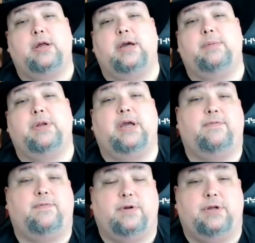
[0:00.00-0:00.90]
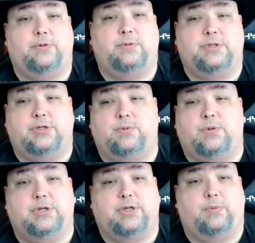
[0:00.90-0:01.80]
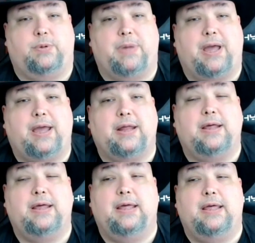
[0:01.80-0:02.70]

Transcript: time and effort into a situation that went bad